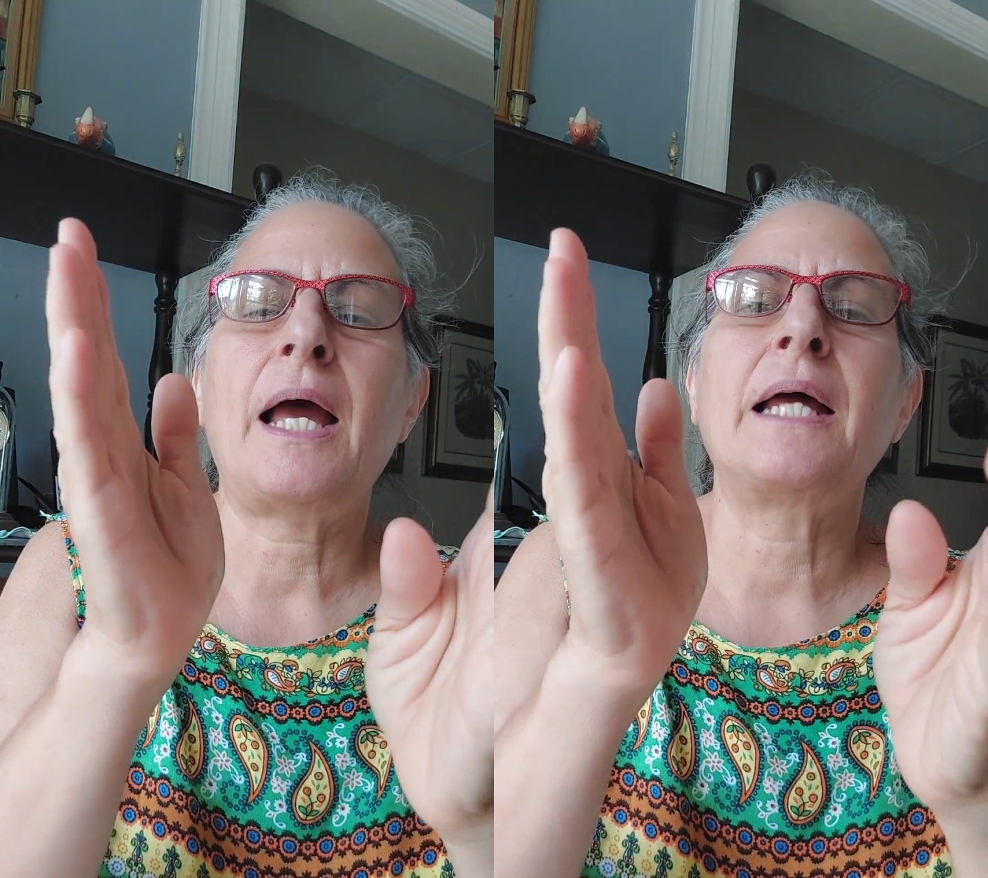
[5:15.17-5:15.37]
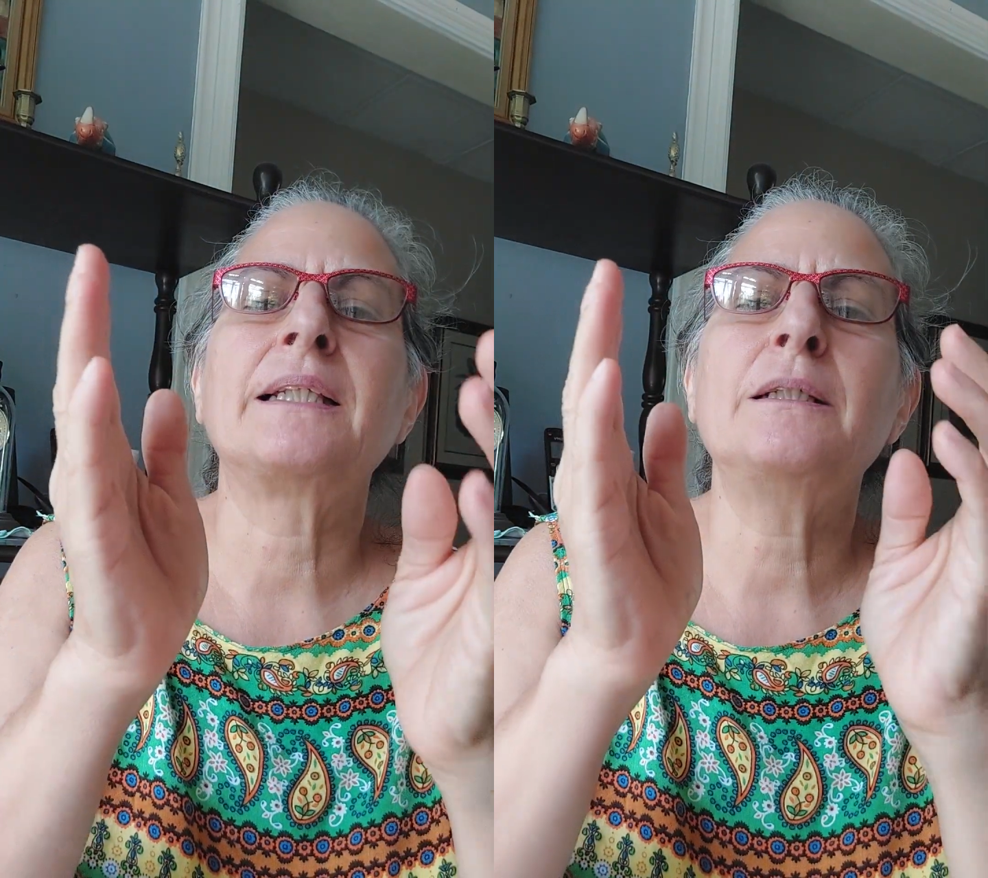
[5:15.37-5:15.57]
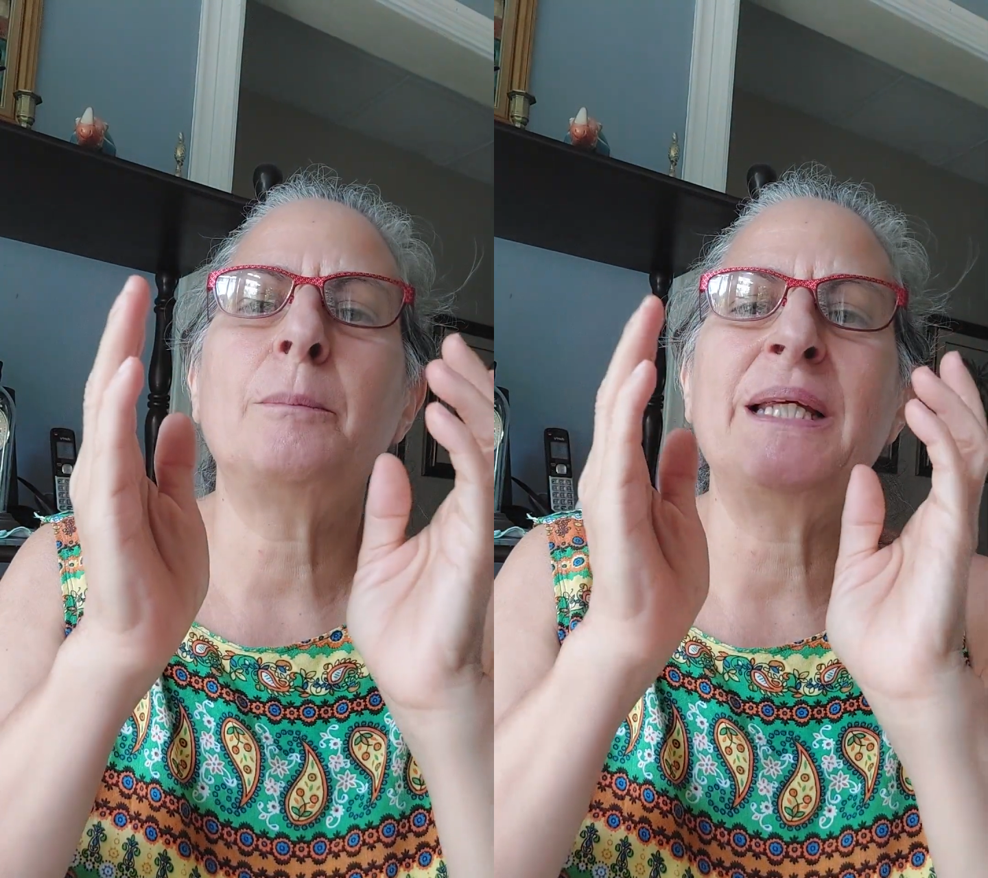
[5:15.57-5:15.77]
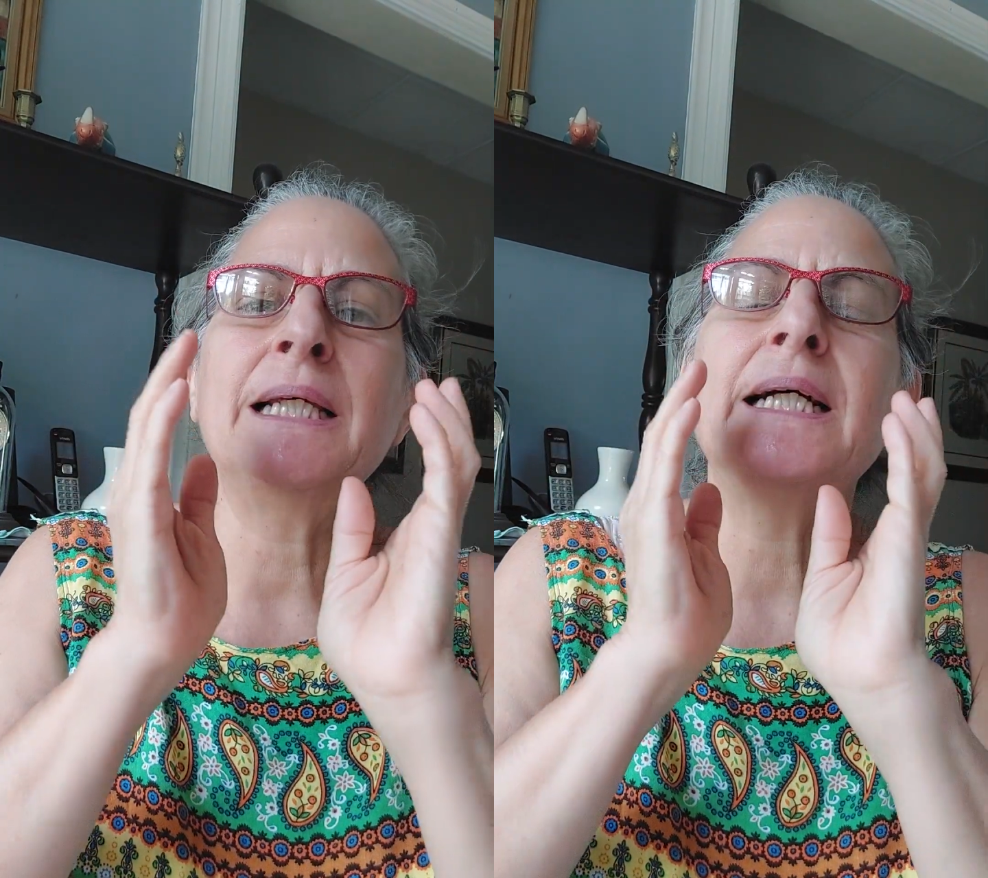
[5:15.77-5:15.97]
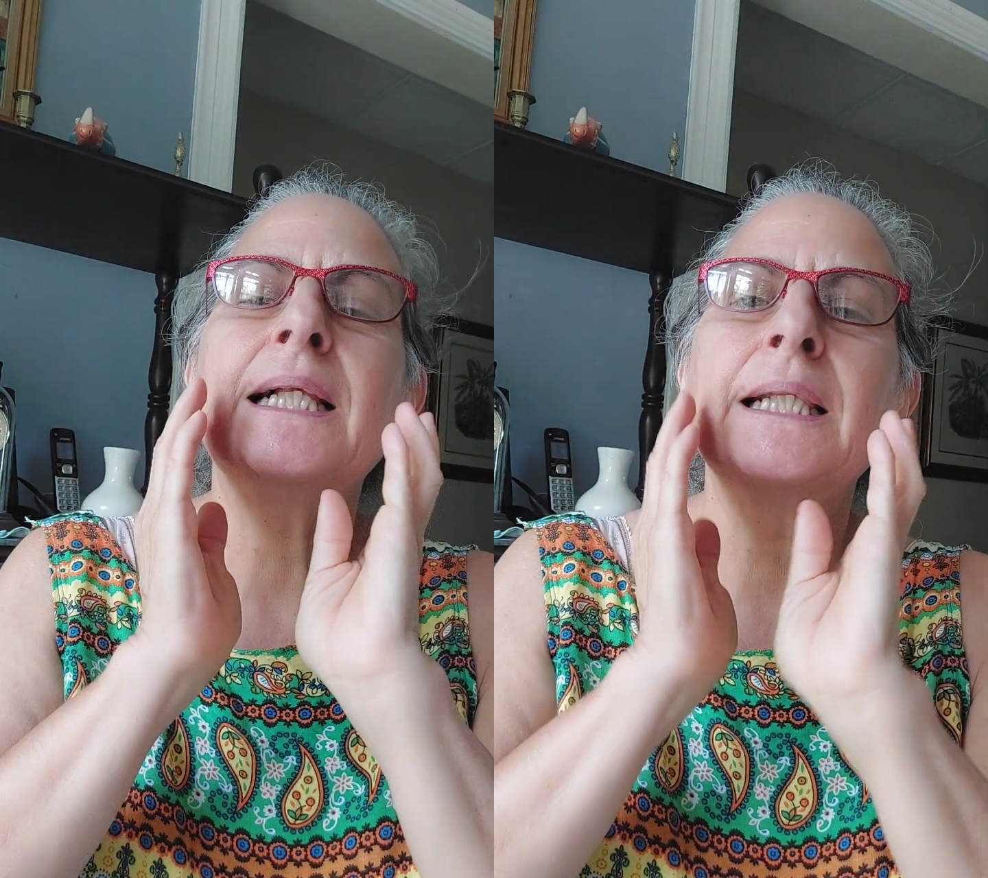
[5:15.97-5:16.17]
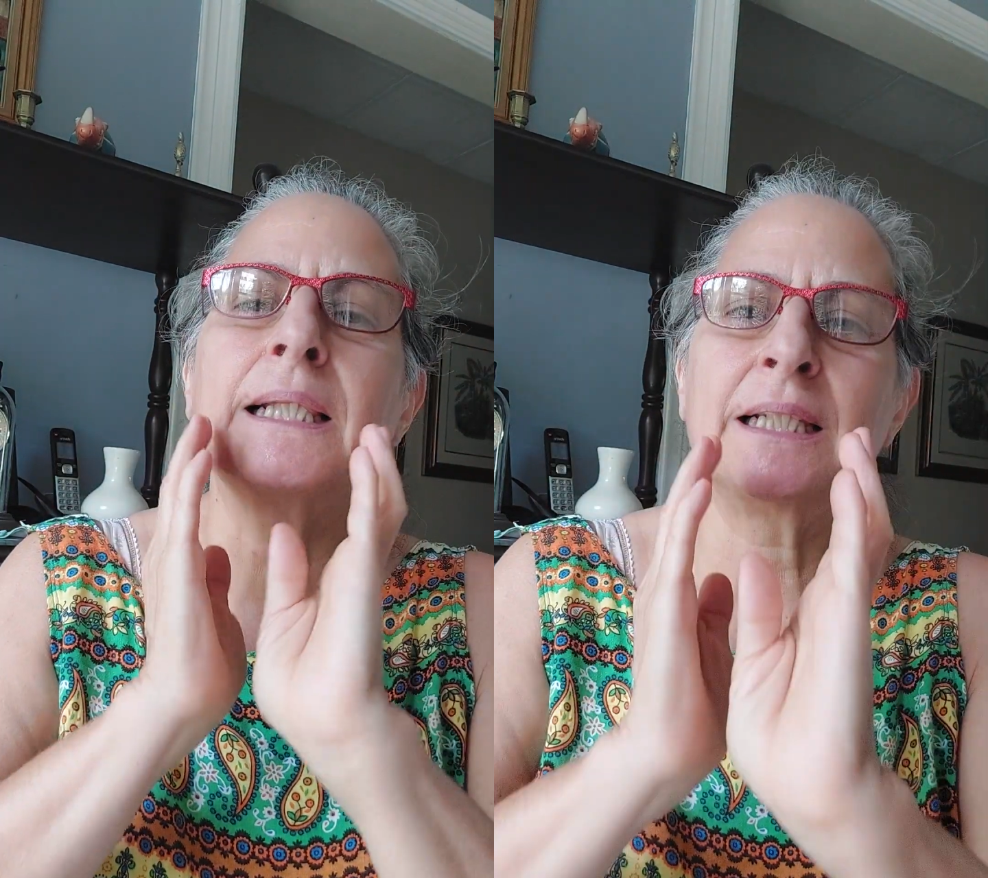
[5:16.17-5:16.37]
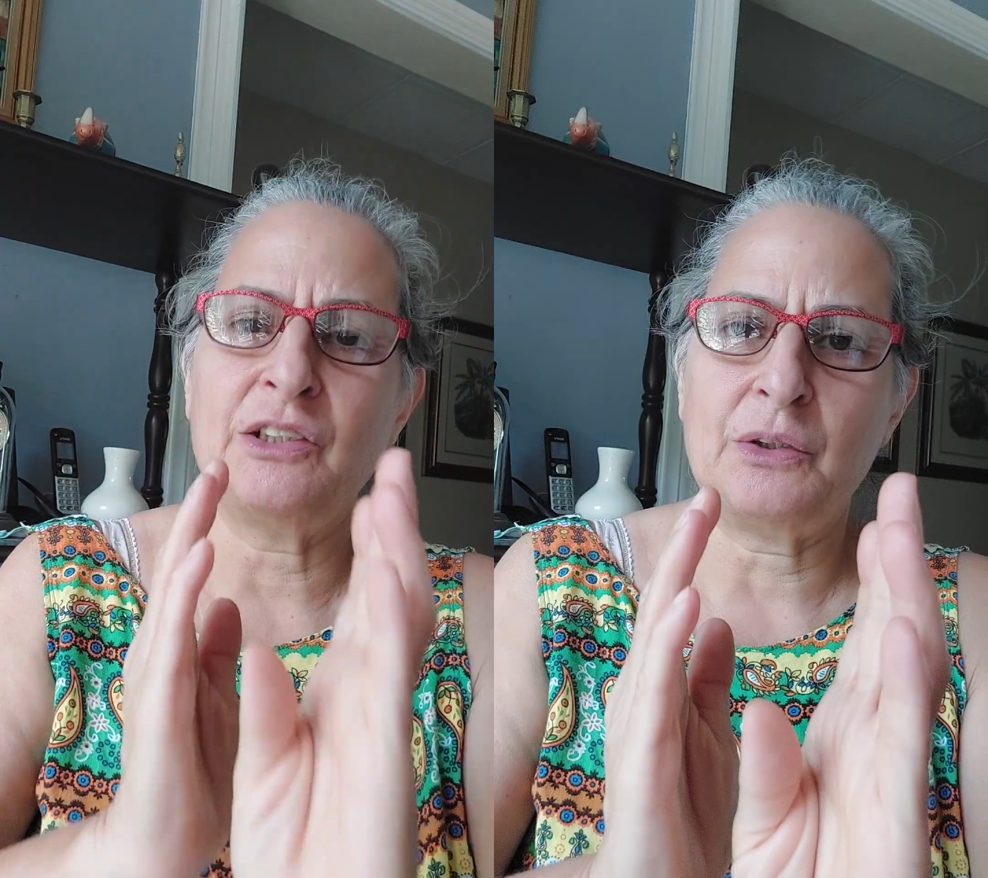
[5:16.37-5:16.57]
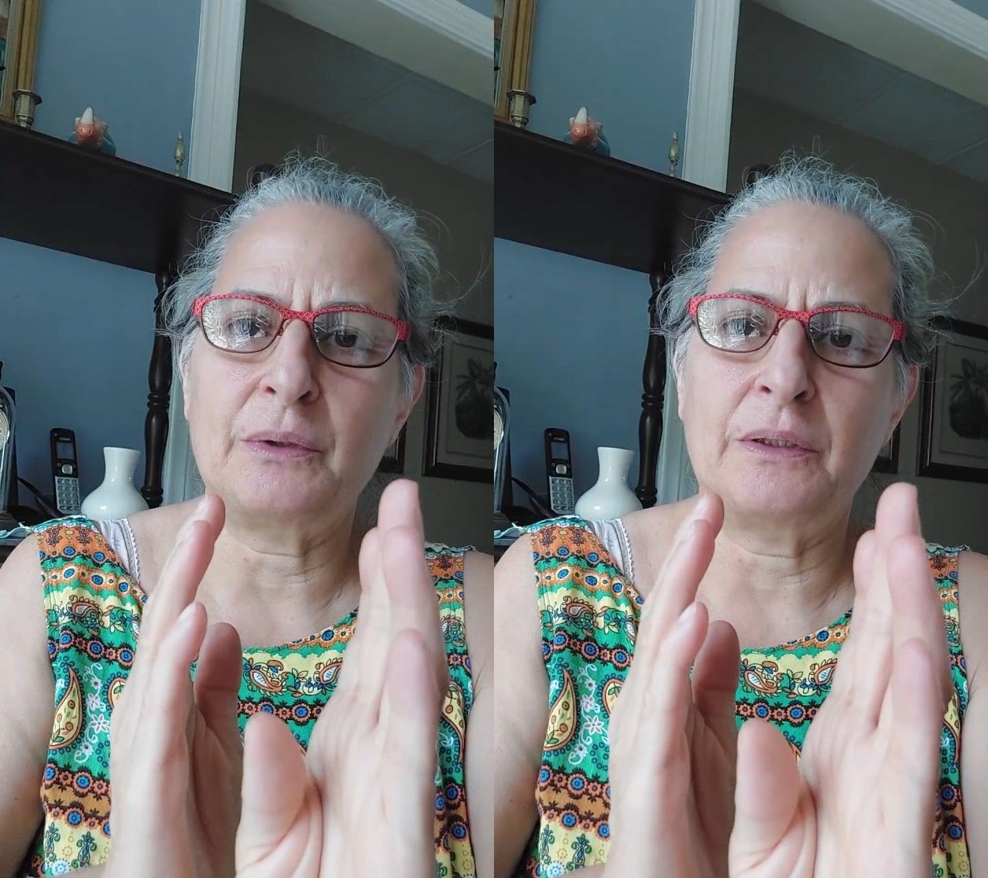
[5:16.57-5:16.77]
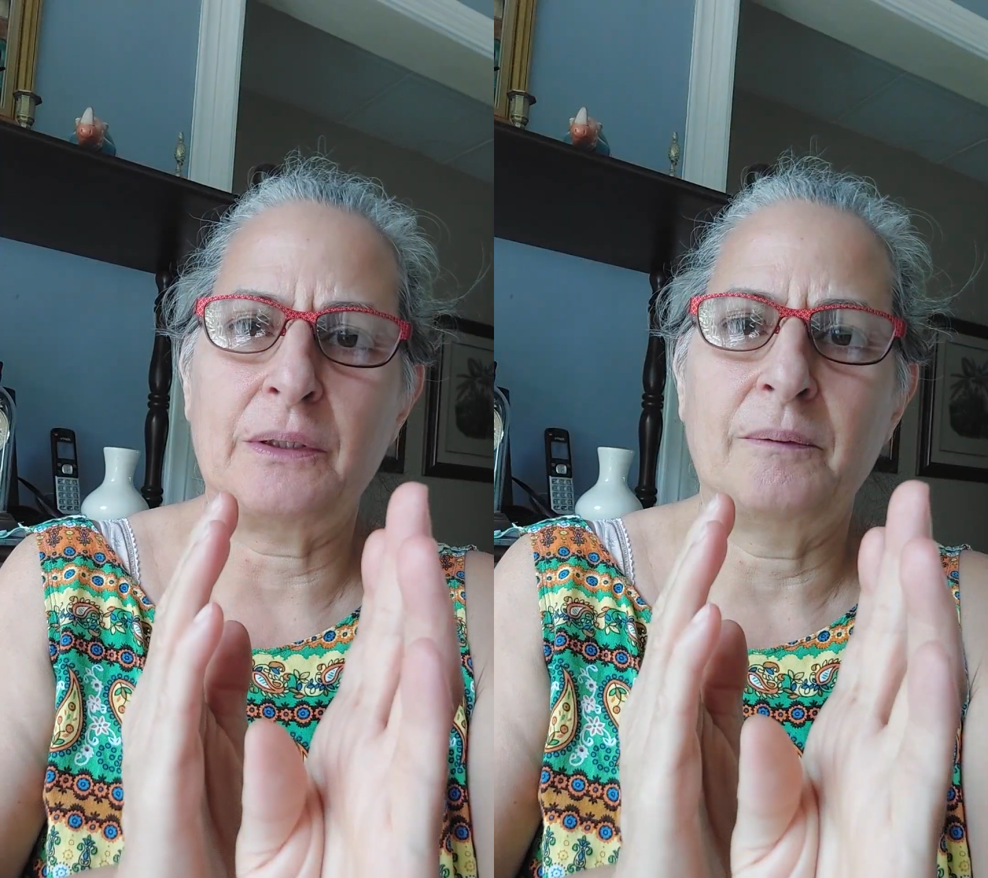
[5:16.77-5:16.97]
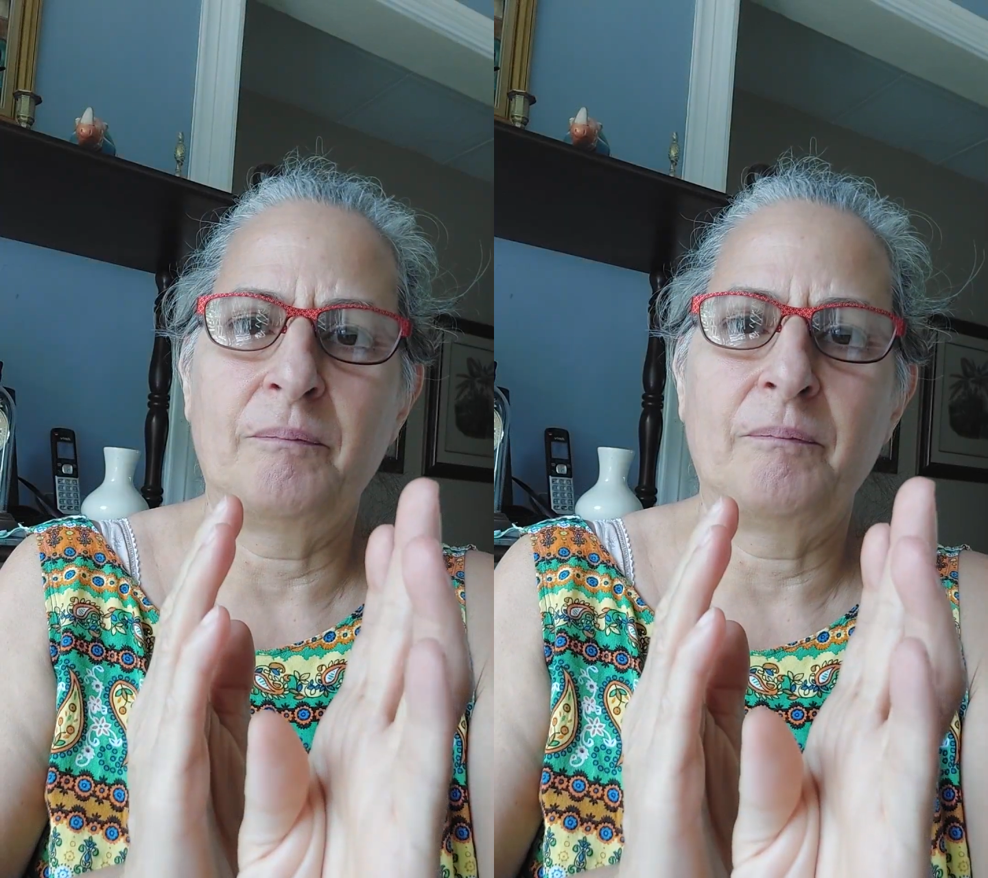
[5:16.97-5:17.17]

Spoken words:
and to be literal.